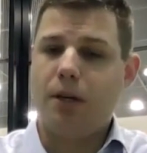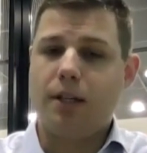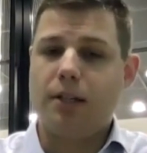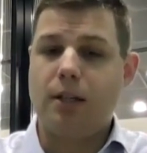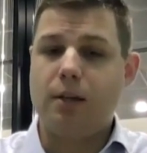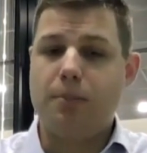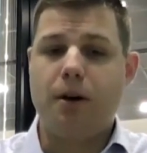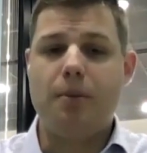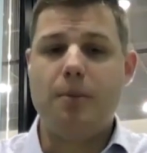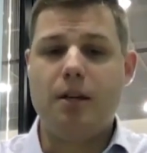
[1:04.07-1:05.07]
polyethylene
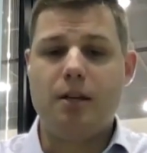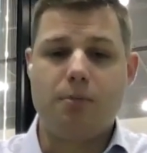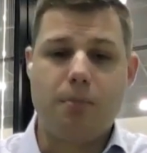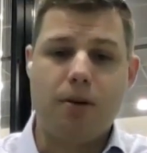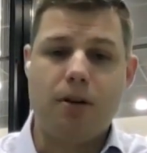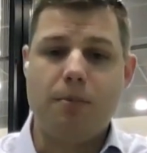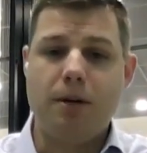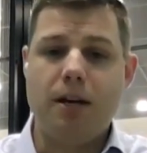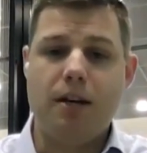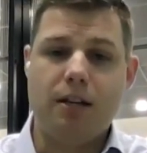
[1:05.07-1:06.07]
piping is spoken
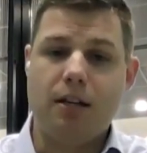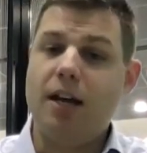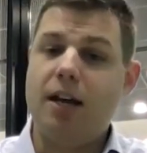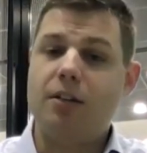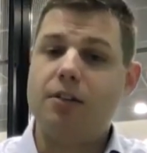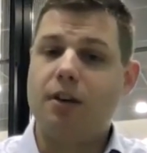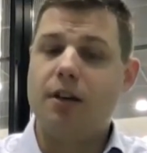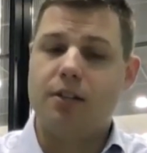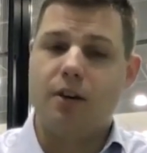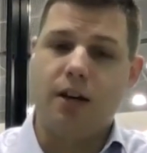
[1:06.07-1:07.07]
about in
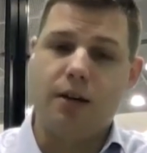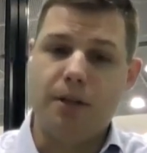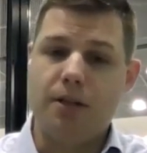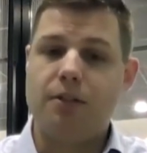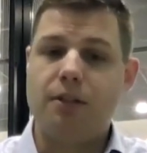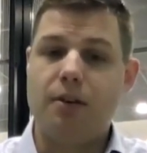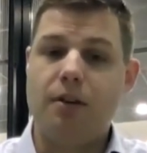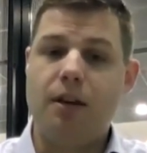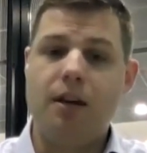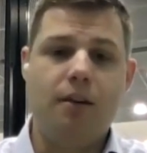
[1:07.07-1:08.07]
outside diameter. So
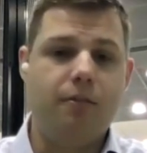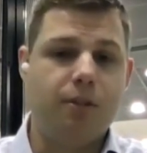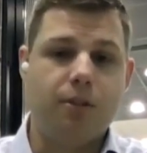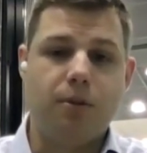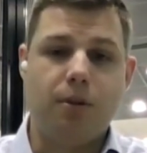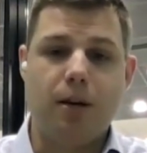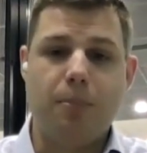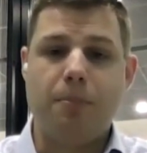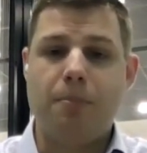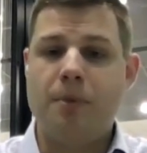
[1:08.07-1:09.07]
if you call up
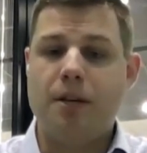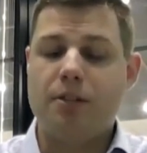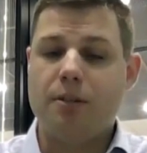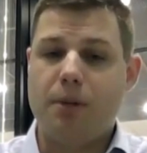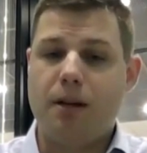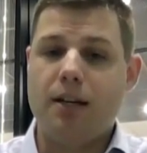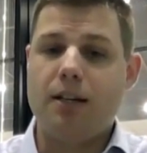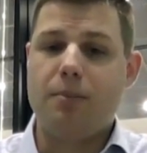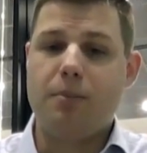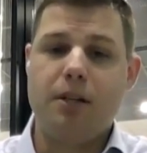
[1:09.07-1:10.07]
a supplier
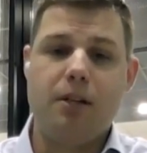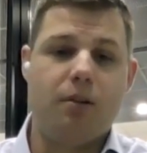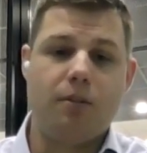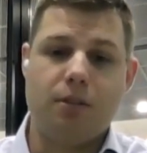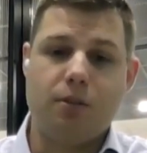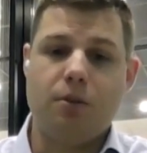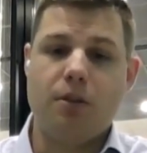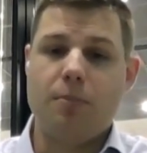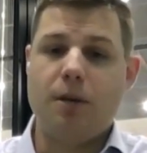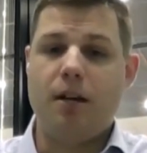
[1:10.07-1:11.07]
company, or if you're
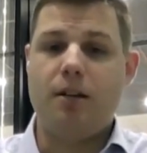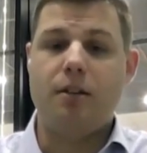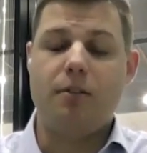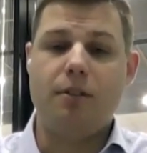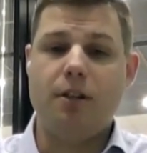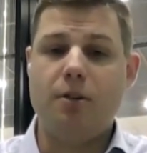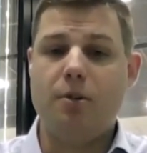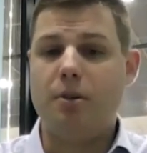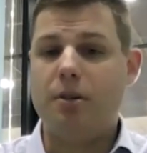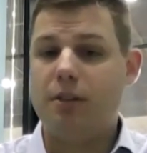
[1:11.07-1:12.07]
talking about it in the
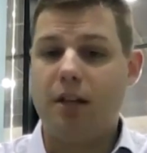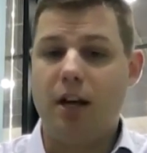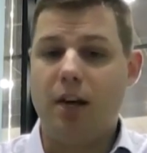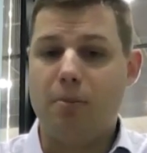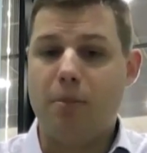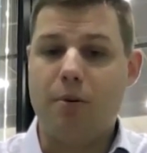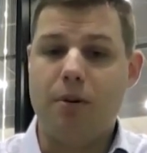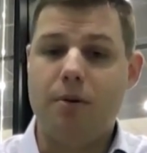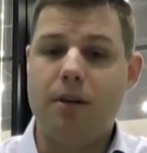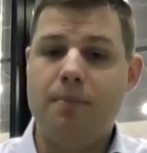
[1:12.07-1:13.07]
field, or you're setting up a butt
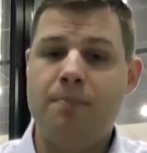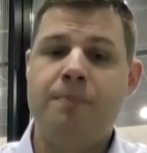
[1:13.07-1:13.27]
welder,